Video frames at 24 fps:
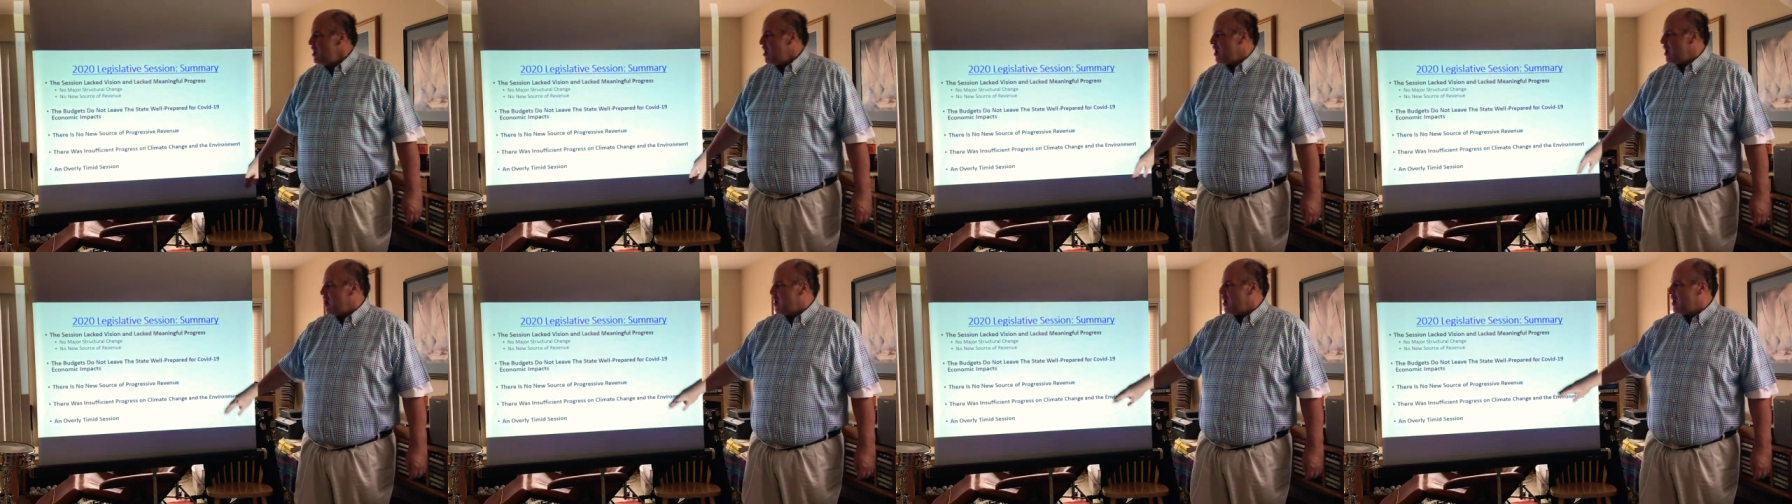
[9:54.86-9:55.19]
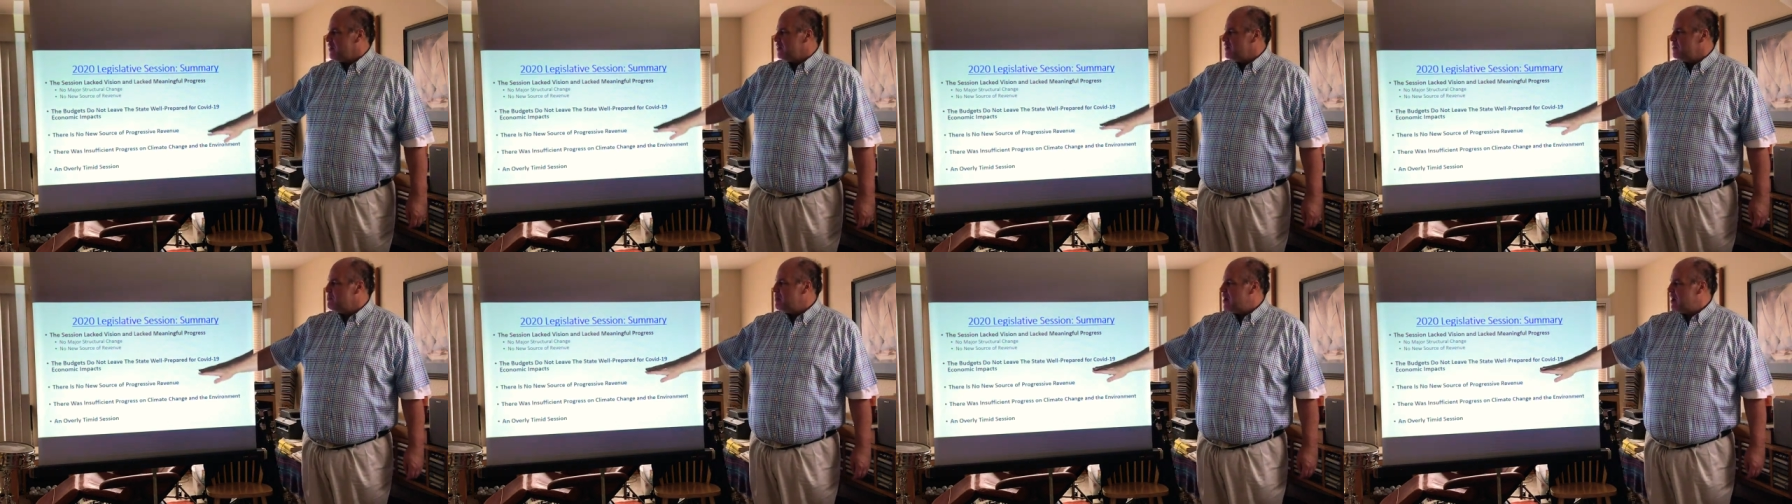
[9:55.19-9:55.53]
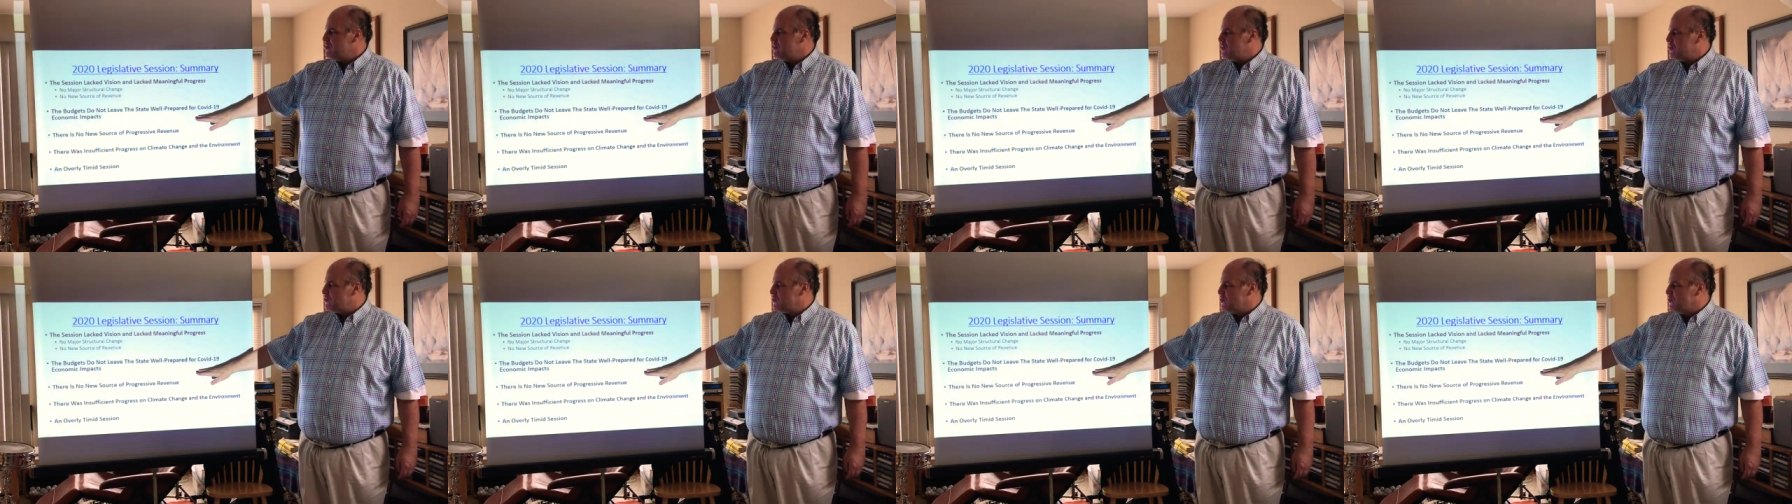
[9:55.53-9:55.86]
The
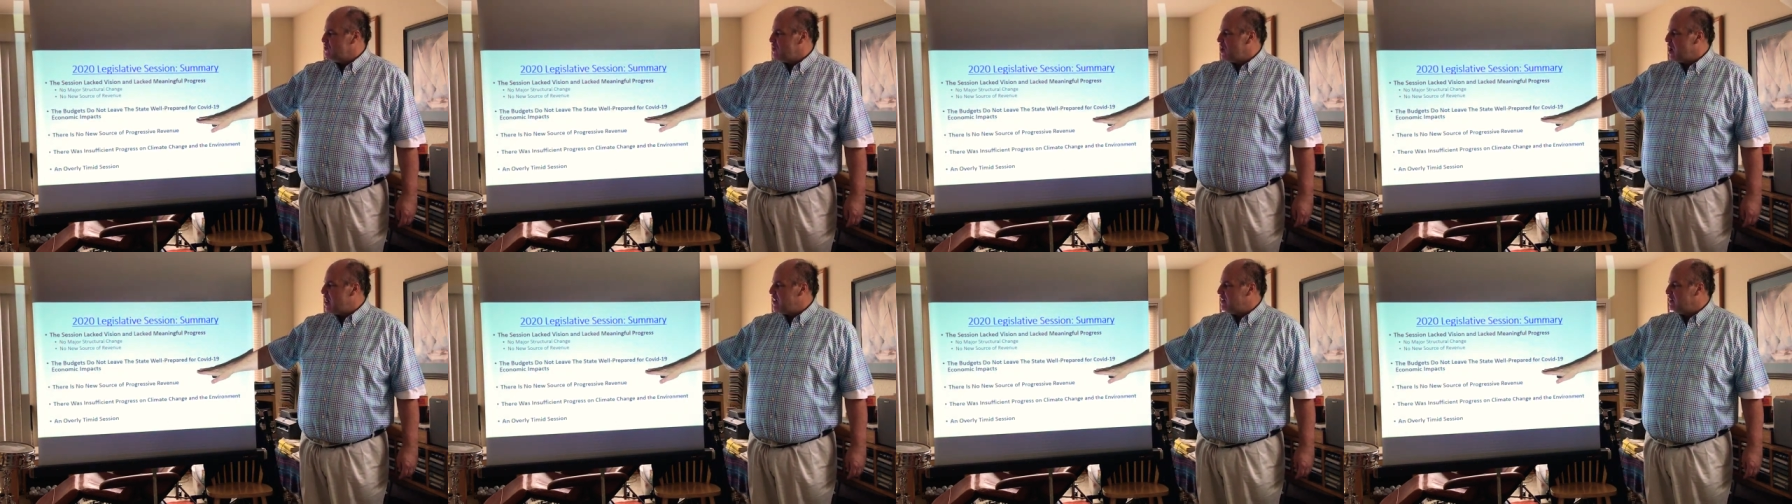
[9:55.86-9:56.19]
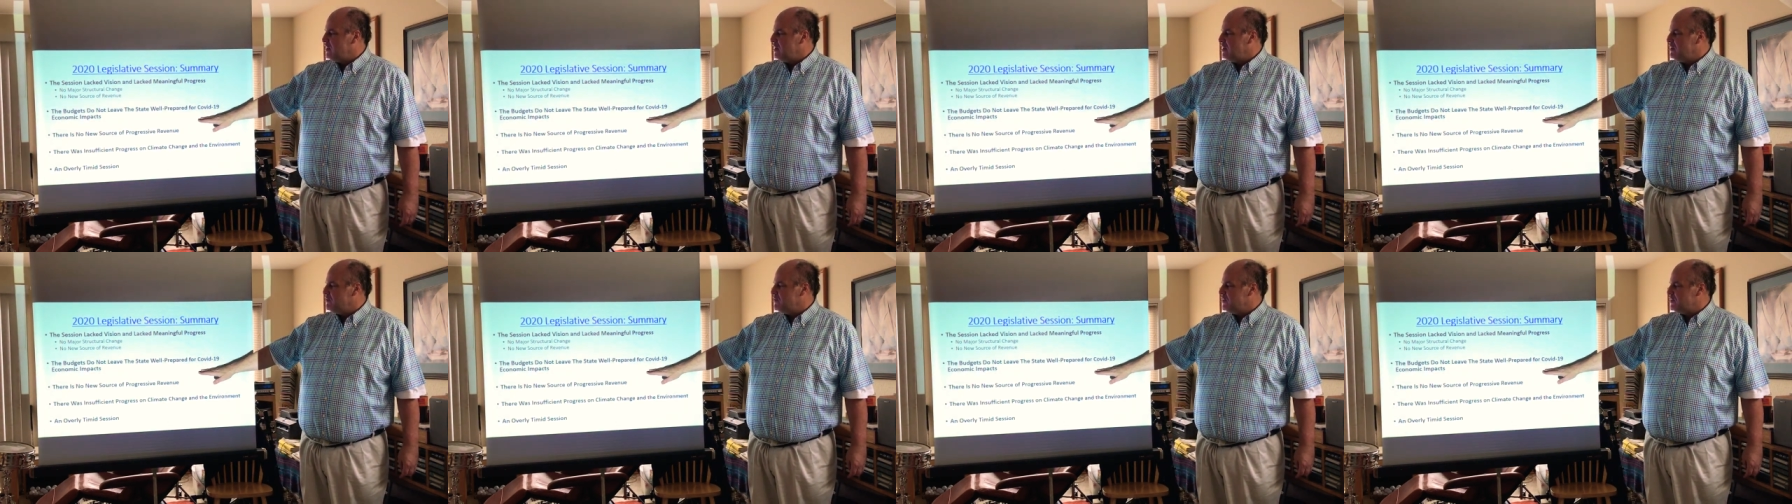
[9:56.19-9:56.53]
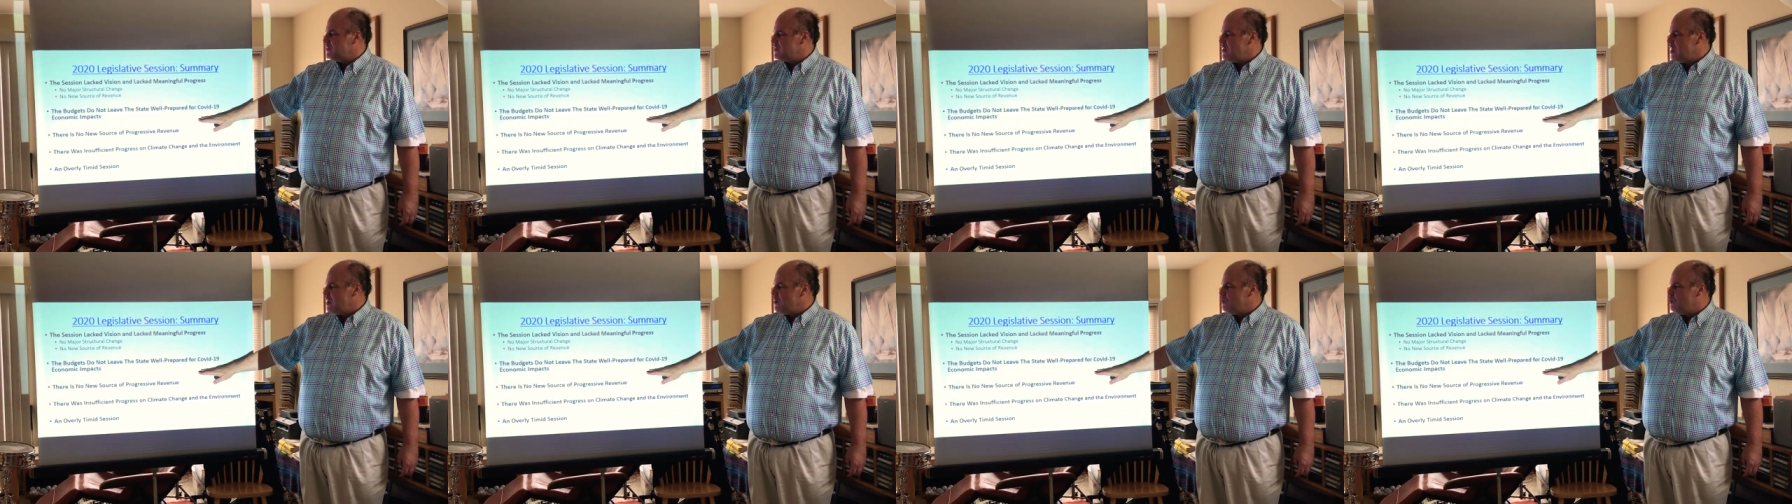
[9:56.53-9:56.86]
budgets do not leave the
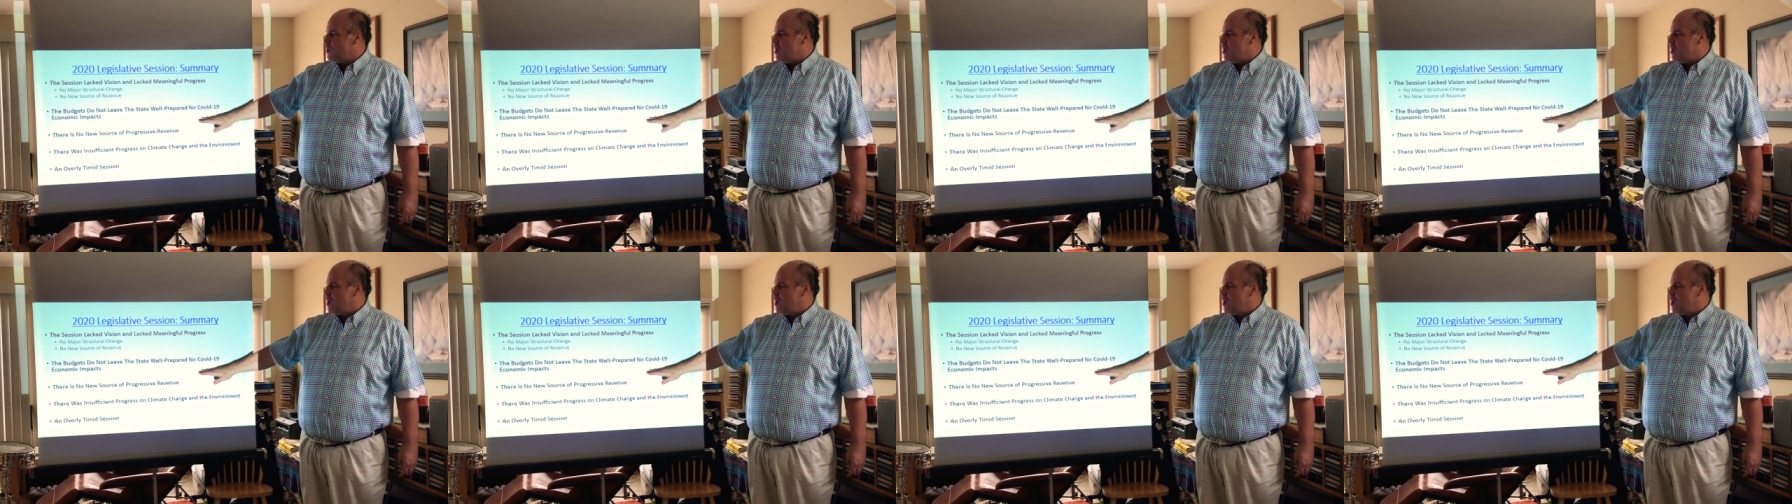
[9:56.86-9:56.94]
state